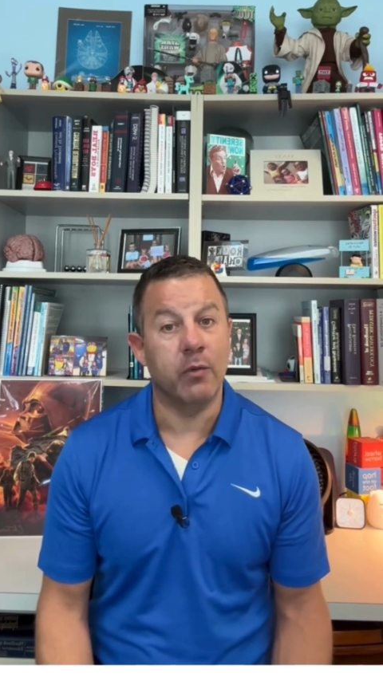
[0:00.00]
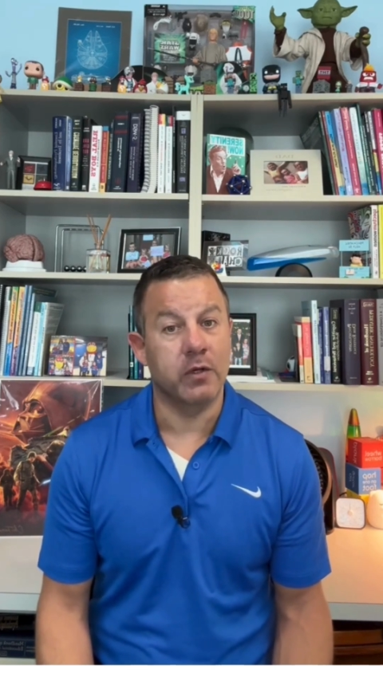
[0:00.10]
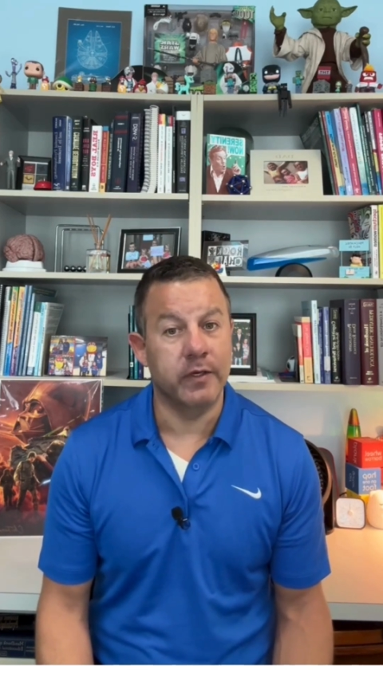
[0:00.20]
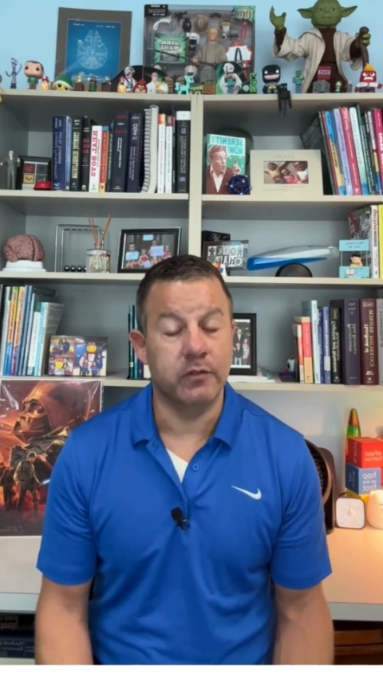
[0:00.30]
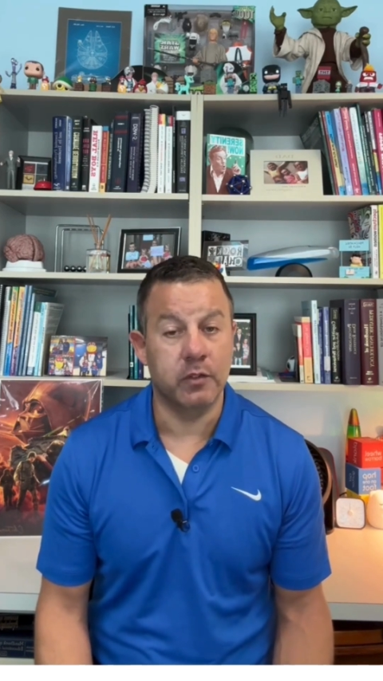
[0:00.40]
we're
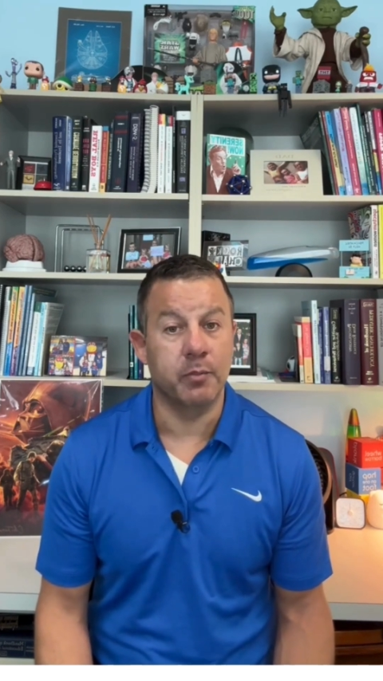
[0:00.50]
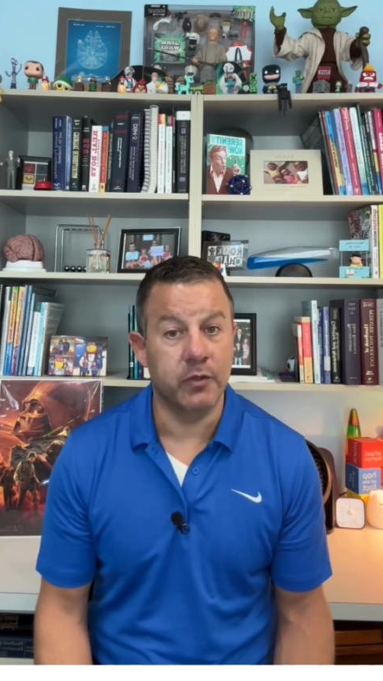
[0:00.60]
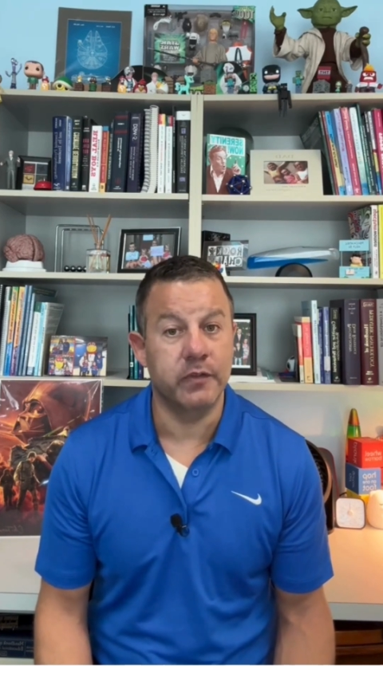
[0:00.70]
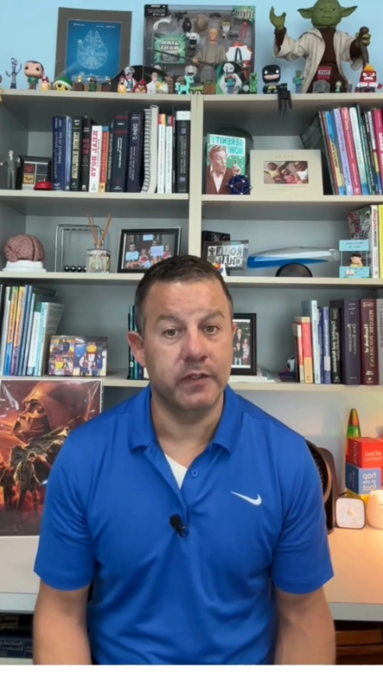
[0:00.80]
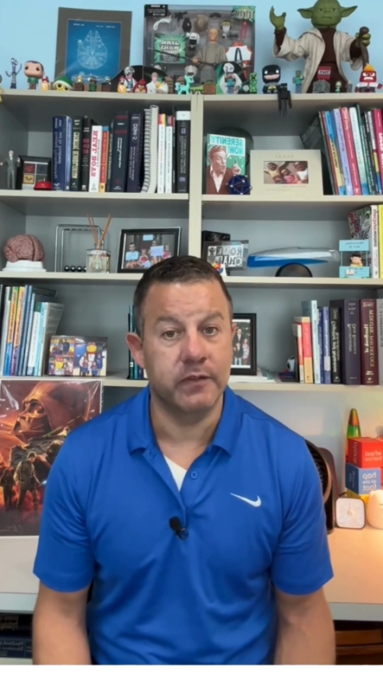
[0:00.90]
going to
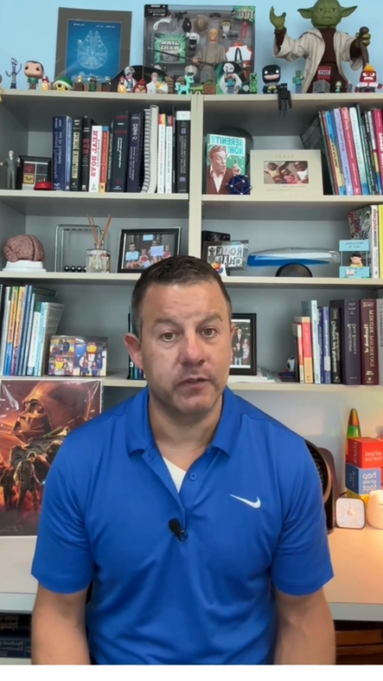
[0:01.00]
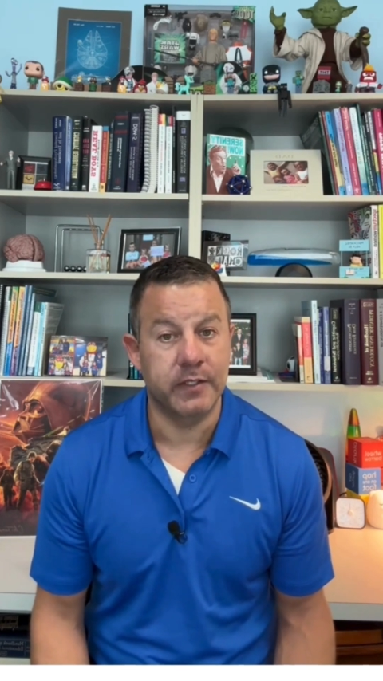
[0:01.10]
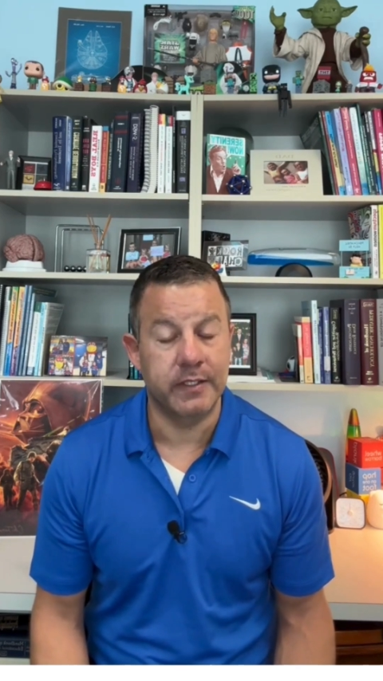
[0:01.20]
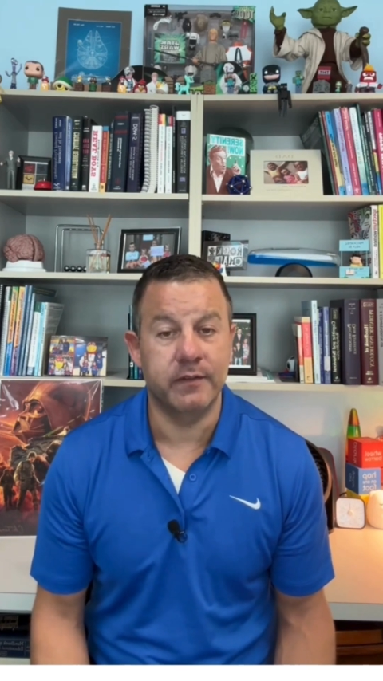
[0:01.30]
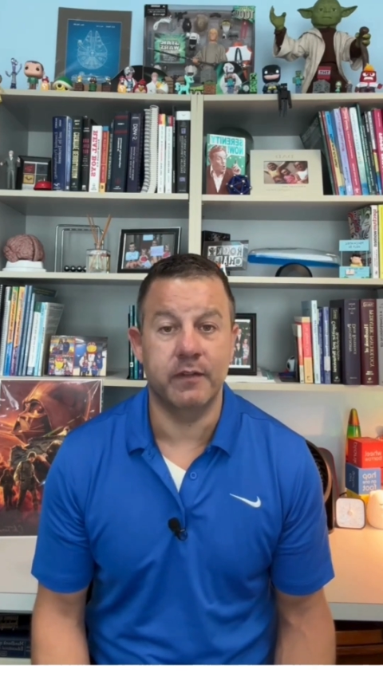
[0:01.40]
approach these
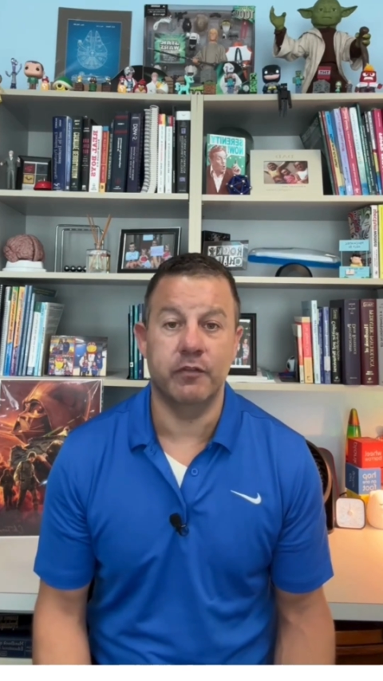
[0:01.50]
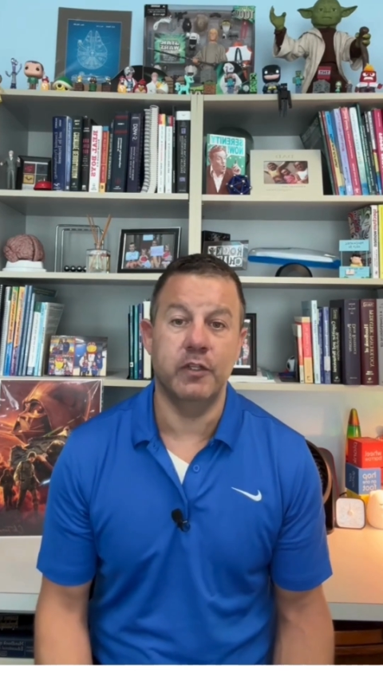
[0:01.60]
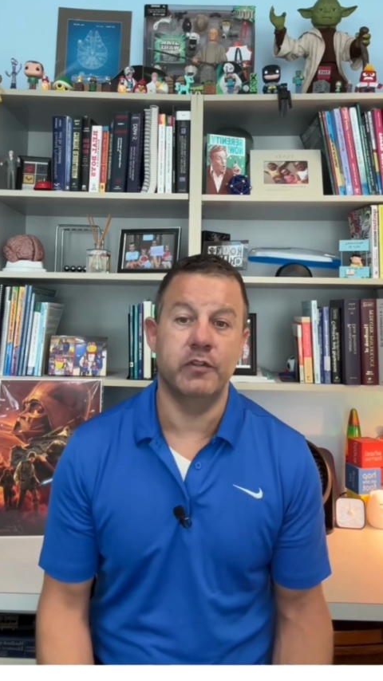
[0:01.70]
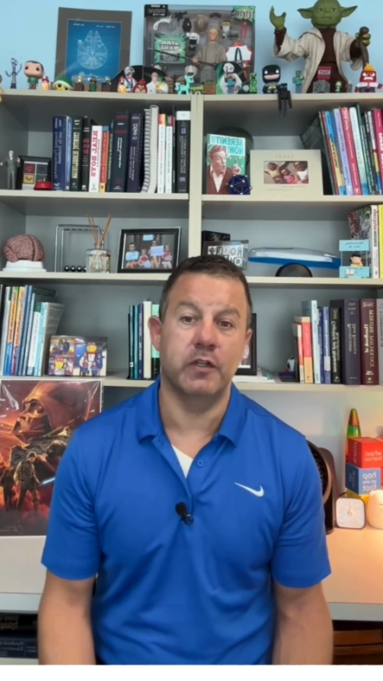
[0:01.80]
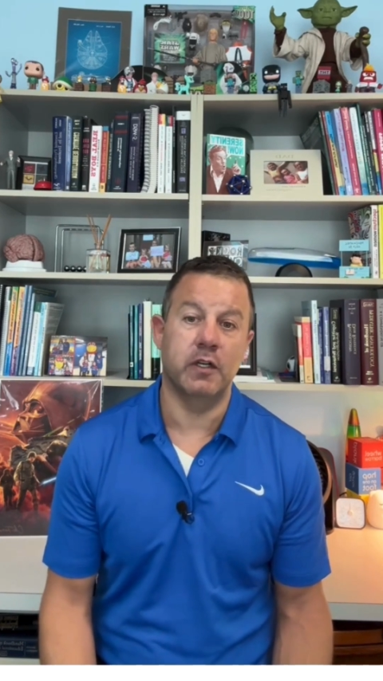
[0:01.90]
screens in the
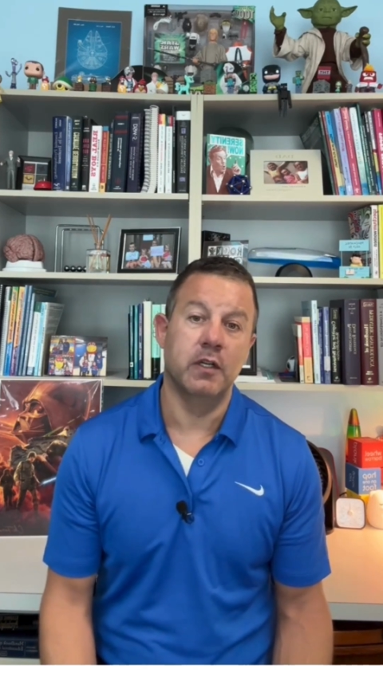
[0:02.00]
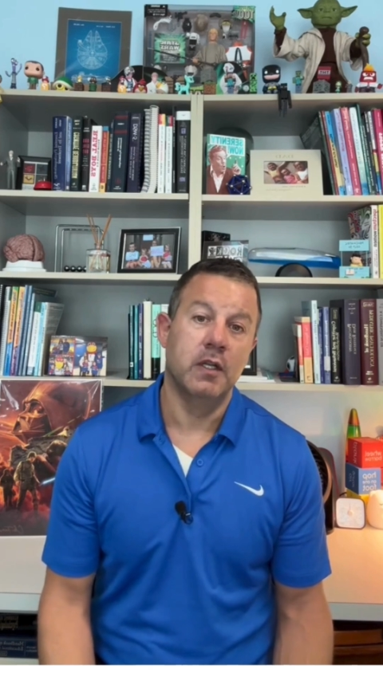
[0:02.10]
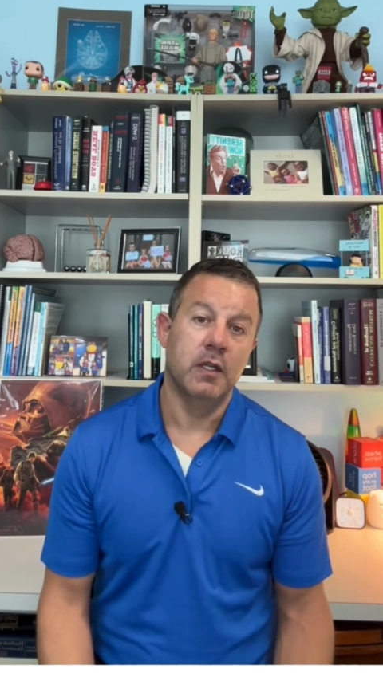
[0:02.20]
future,